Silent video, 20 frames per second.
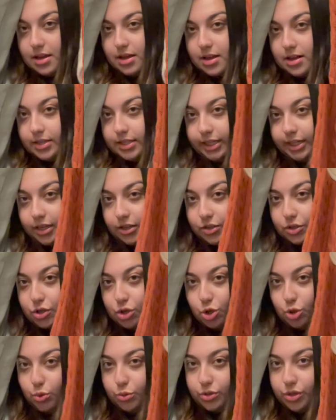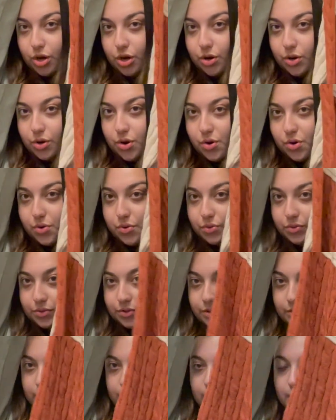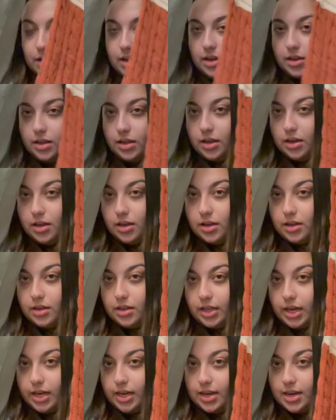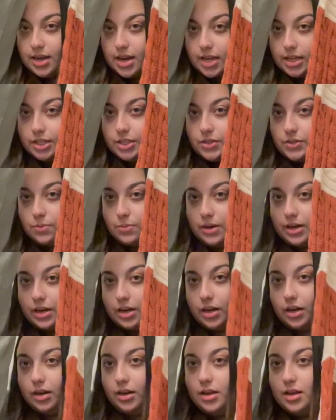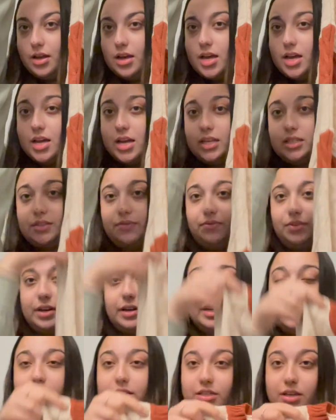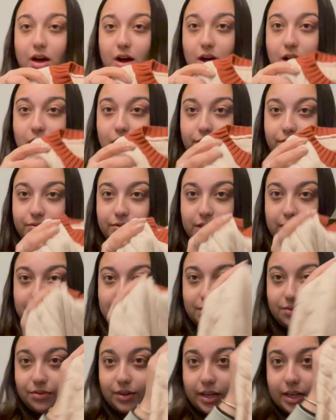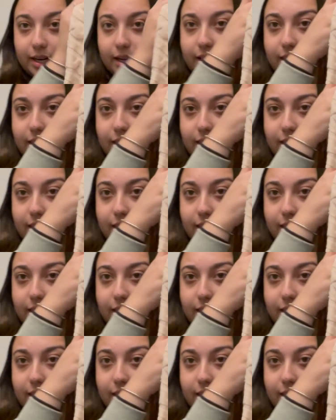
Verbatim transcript: It's like a two-toned, like knit sweater. It's very soft, it's very